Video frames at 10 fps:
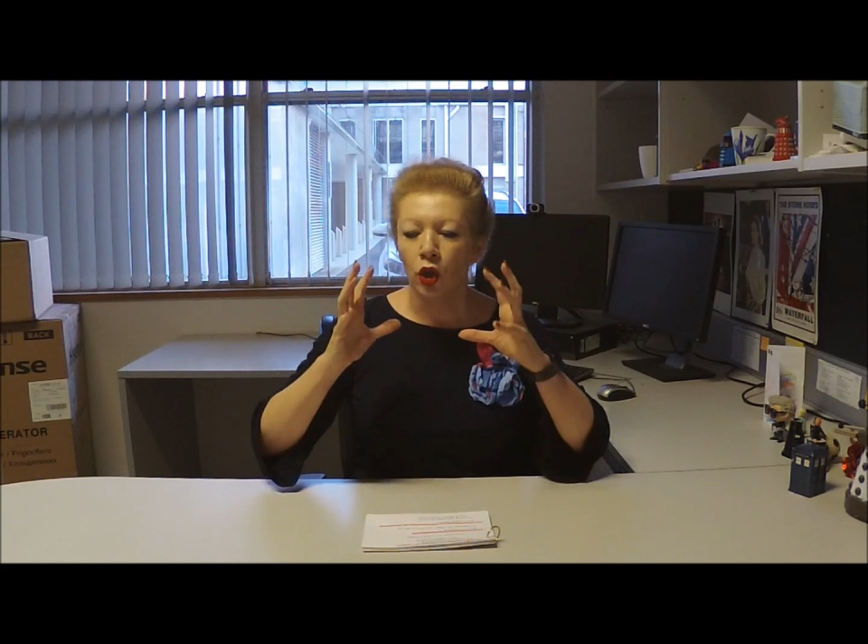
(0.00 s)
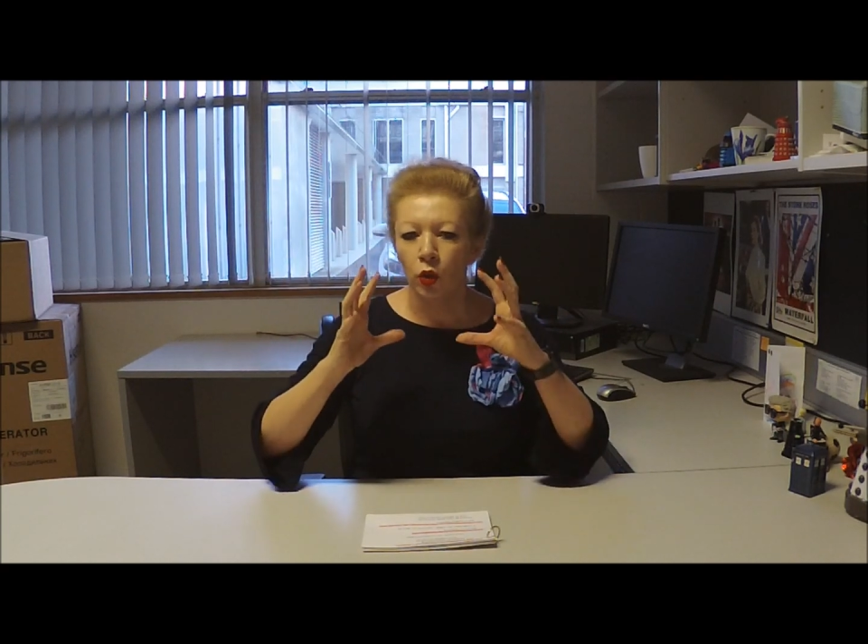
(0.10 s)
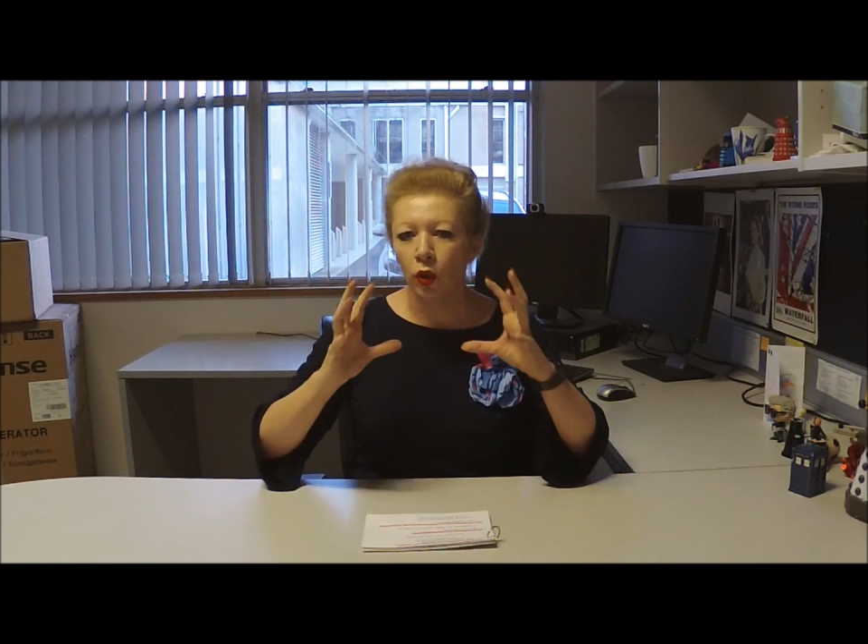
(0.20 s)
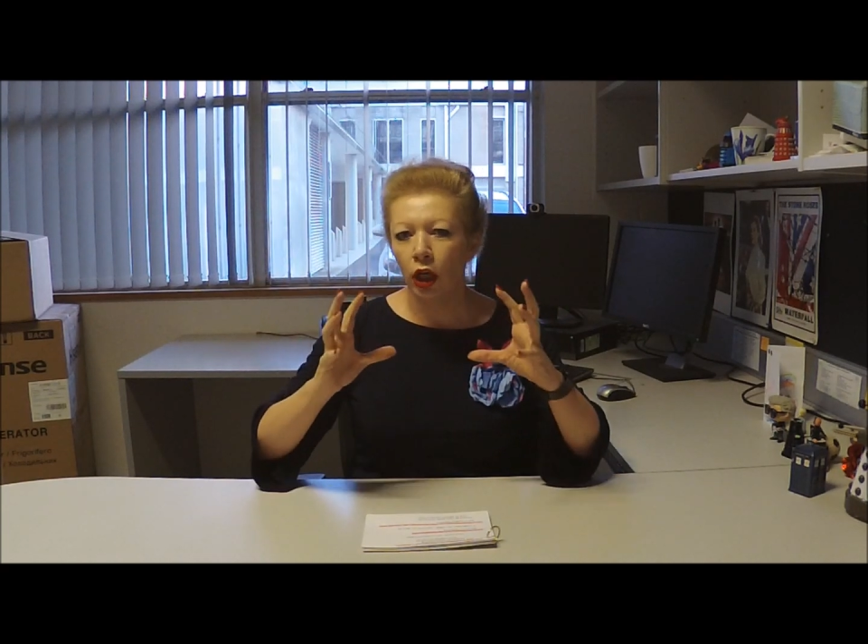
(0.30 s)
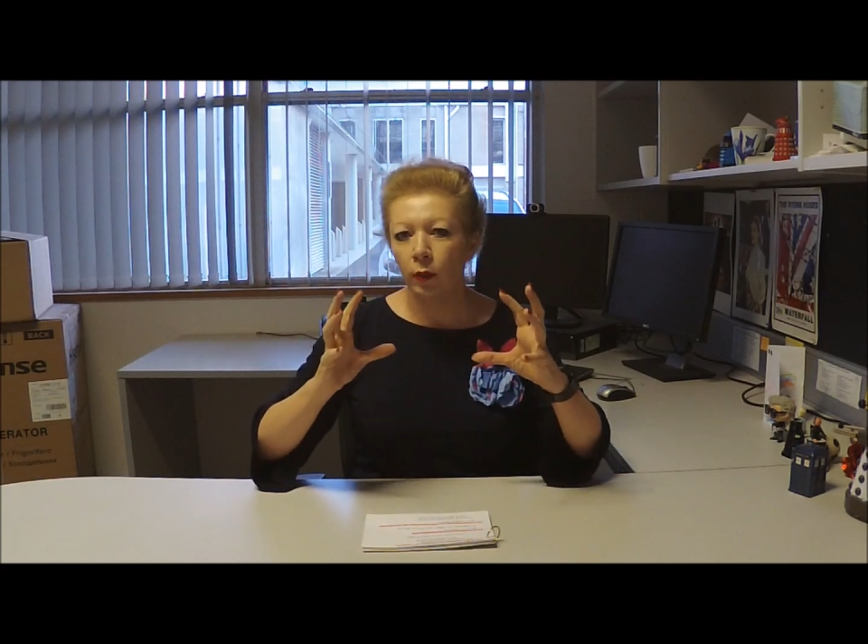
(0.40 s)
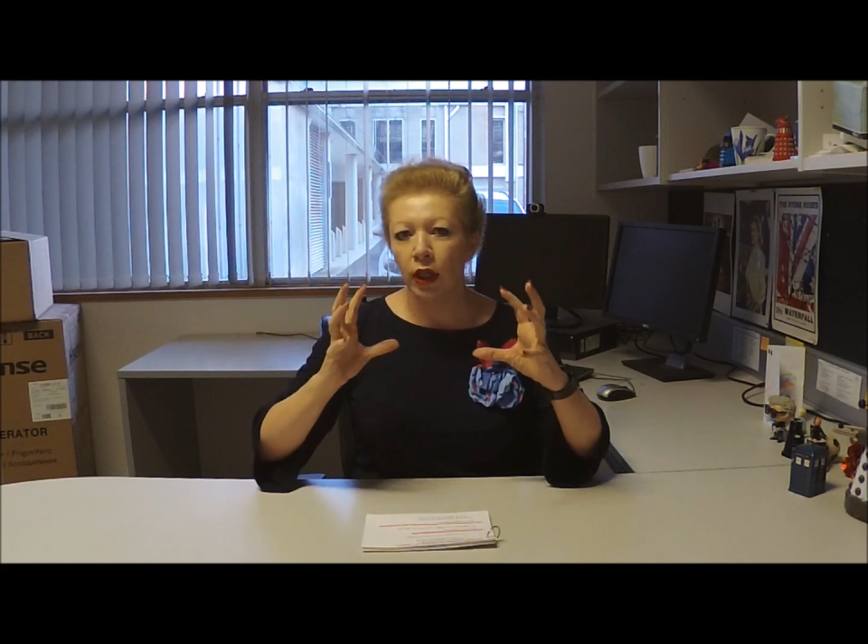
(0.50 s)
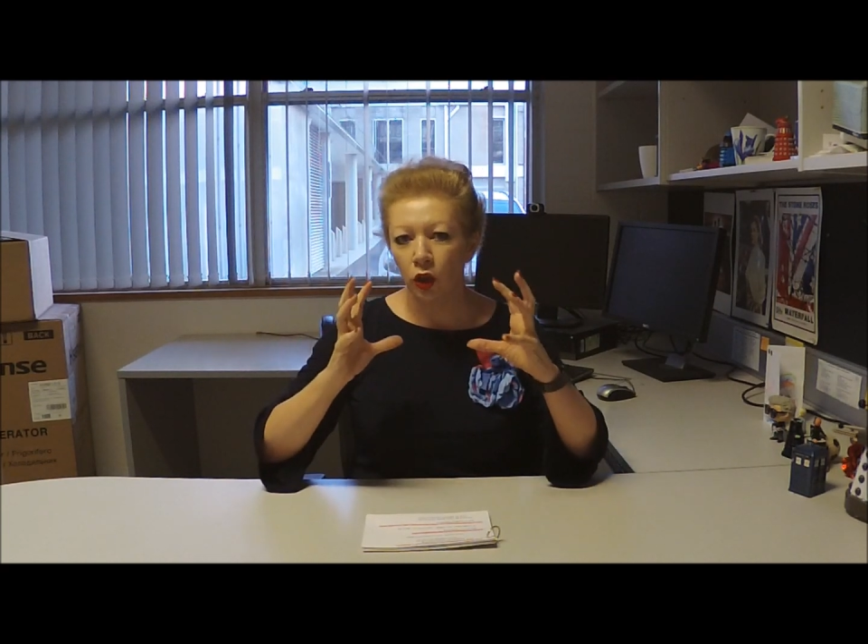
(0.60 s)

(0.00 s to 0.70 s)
you're going to be